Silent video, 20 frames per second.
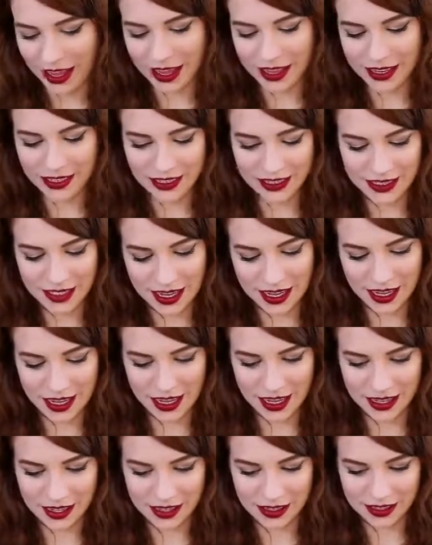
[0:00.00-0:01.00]
And
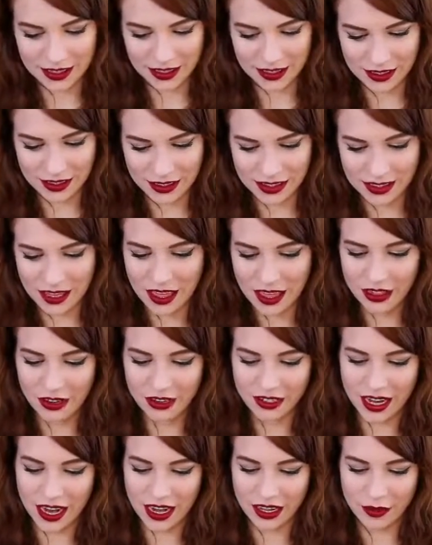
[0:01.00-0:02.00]
this
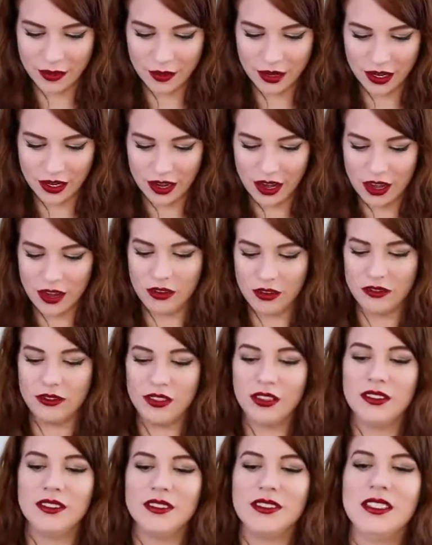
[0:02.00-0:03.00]
other tiny one. Oh,
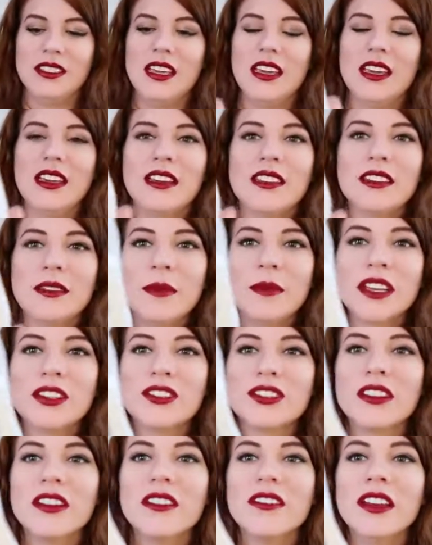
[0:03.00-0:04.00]
you can see the
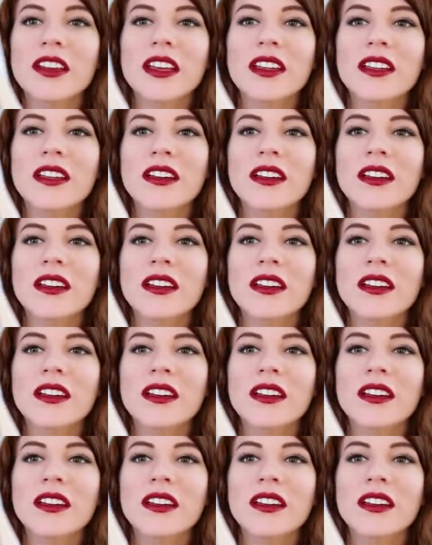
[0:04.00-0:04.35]
picture of it.